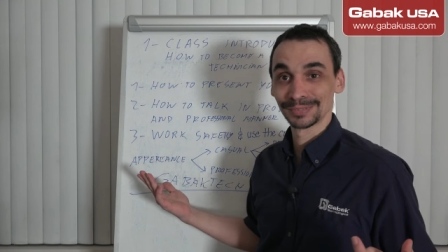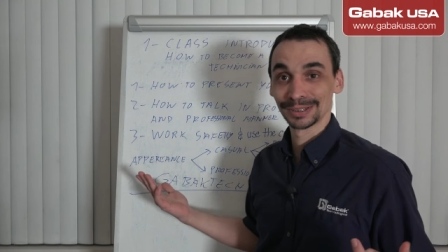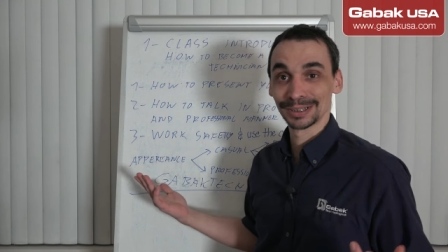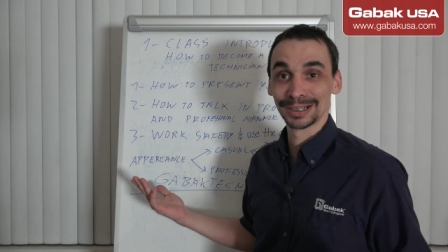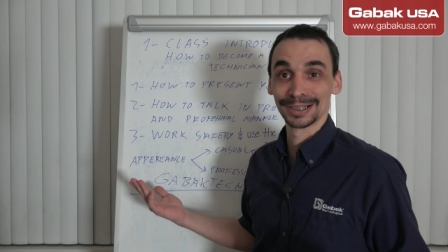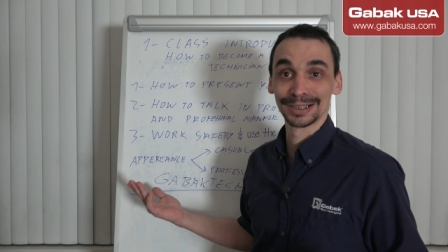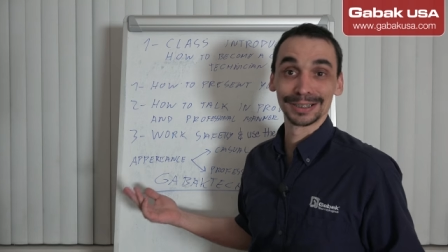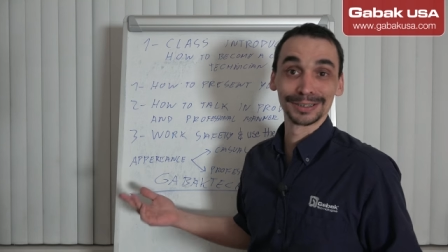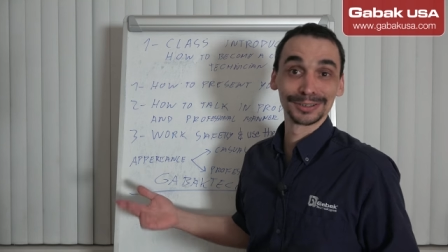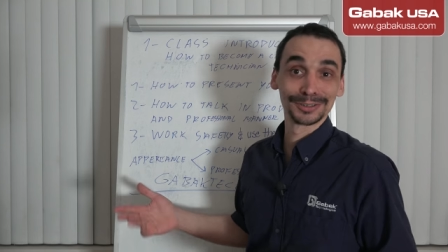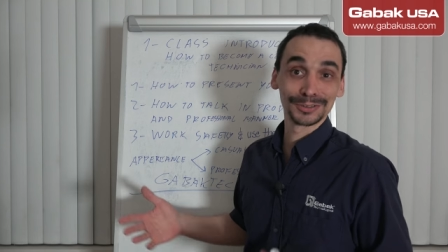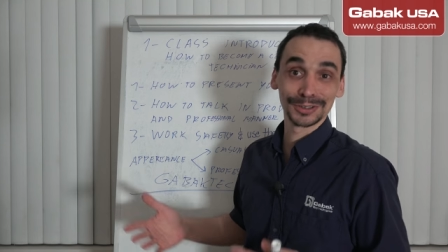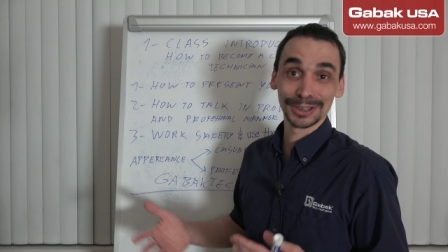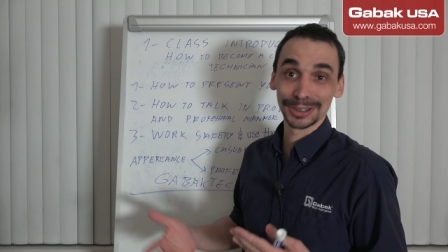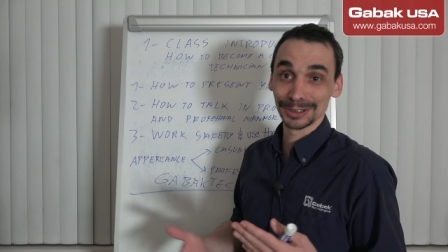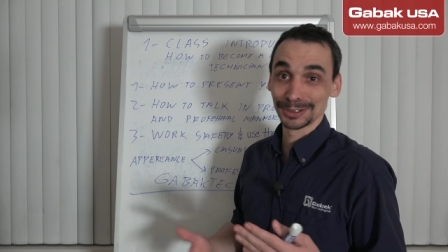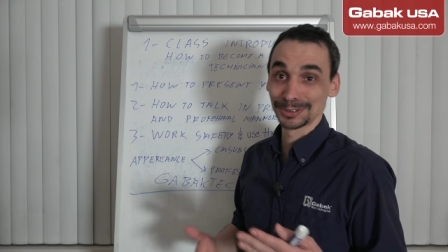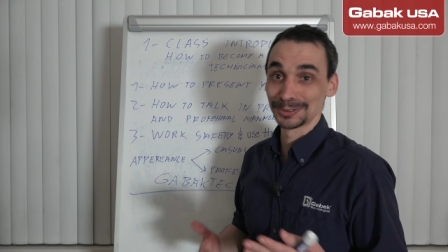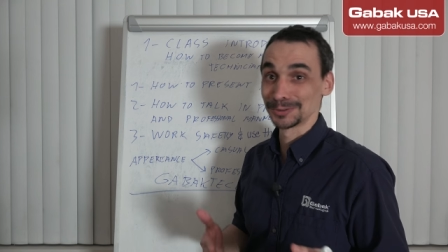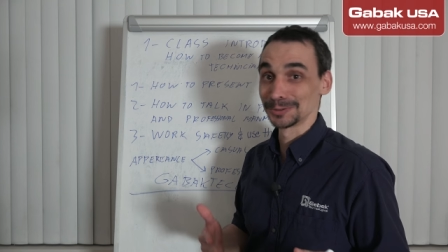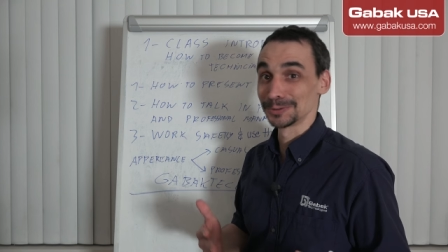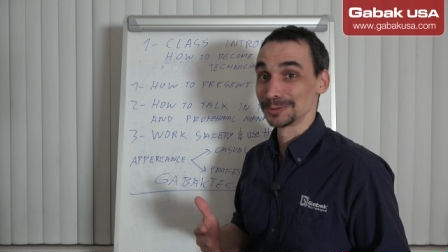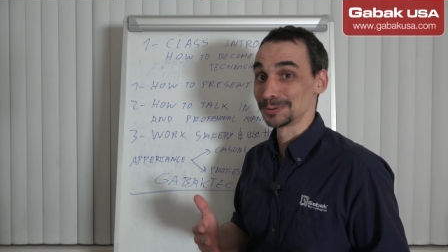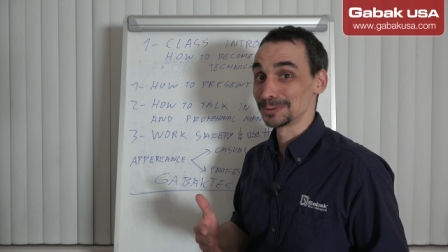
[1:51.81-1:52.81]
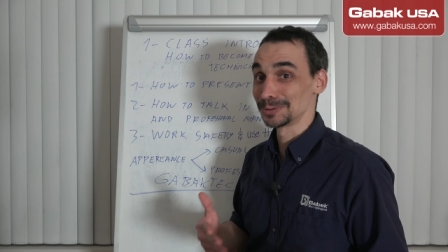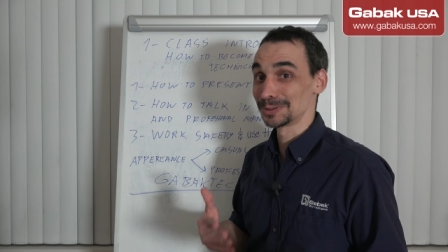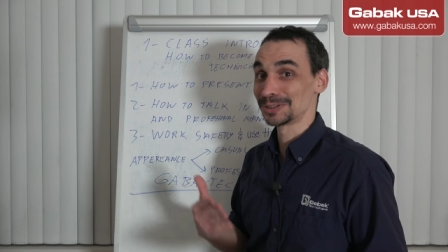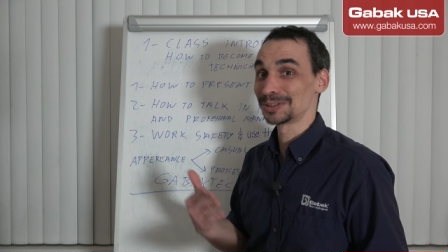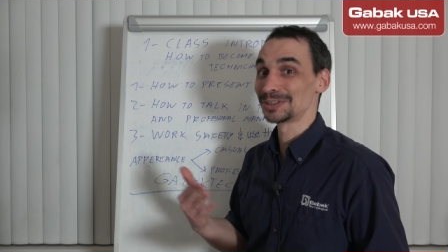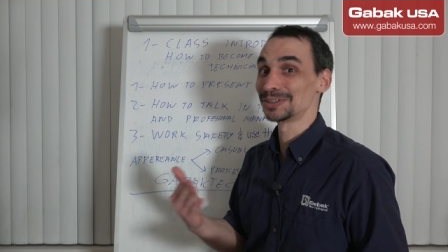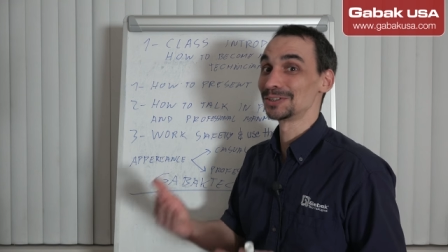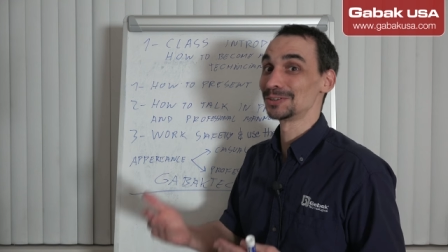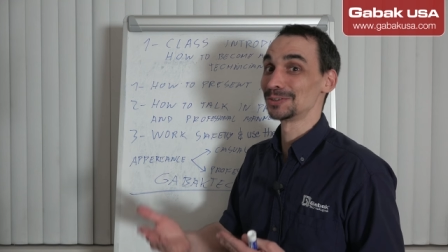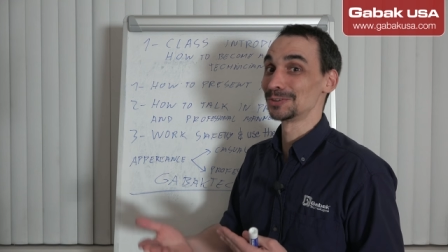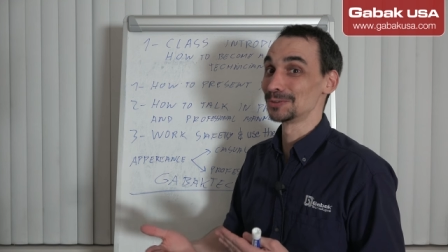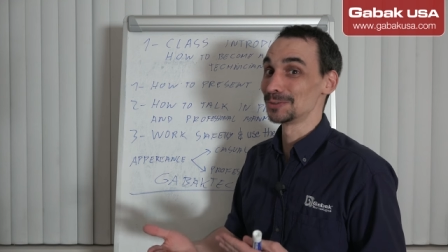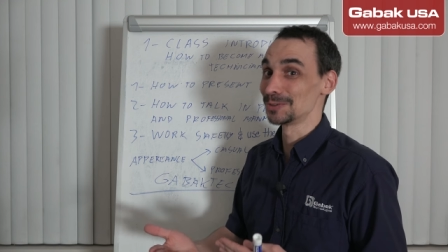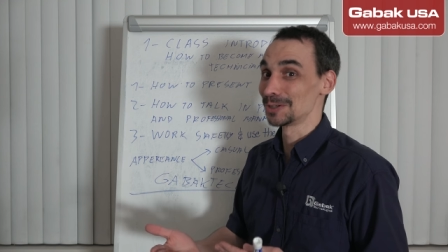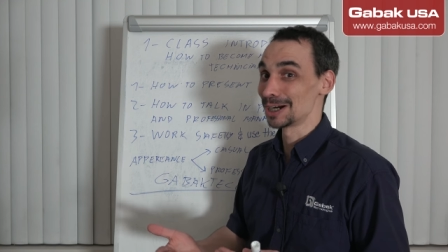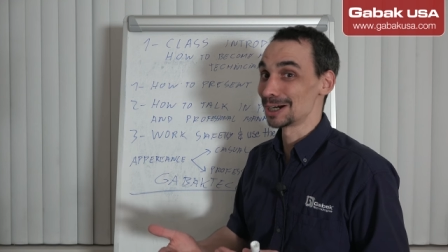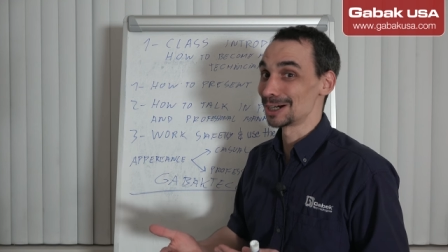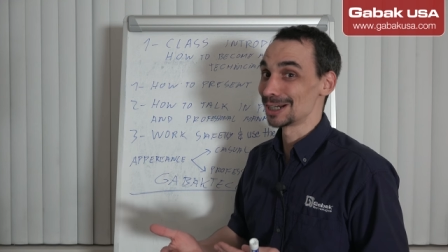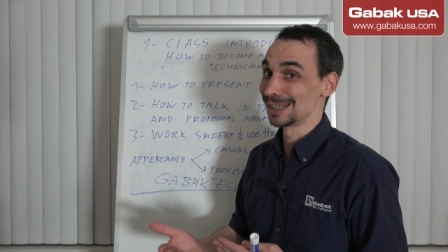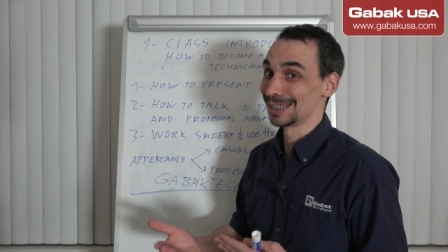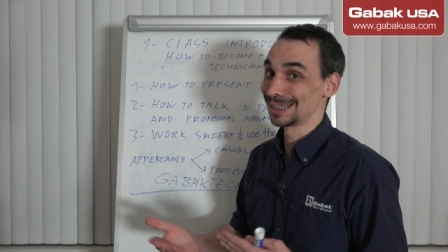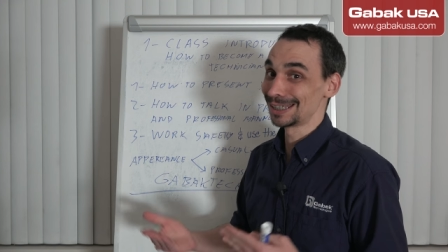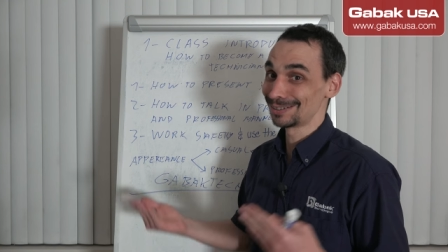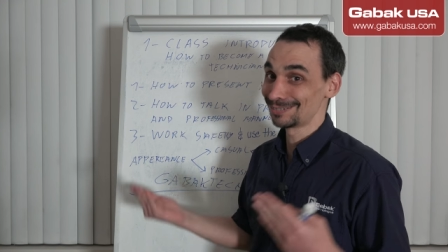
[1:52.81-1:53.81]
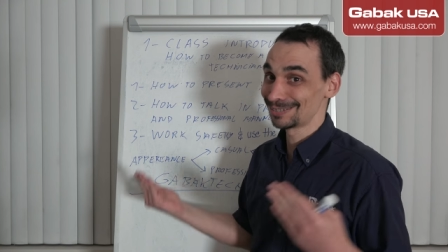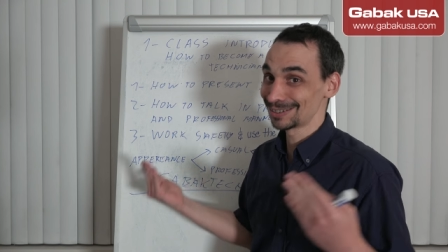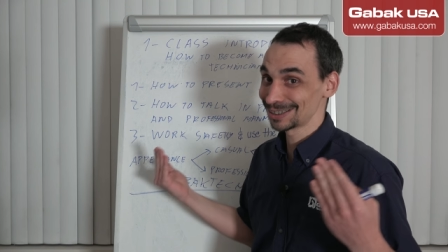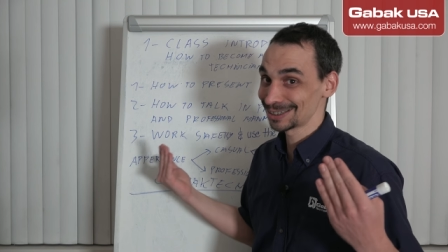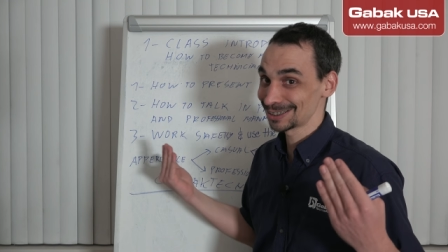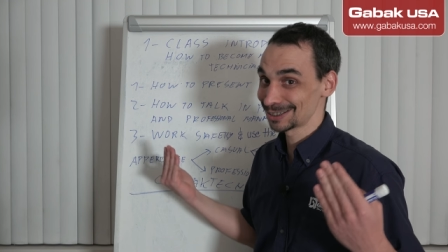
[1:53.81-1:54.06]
and try to do our living.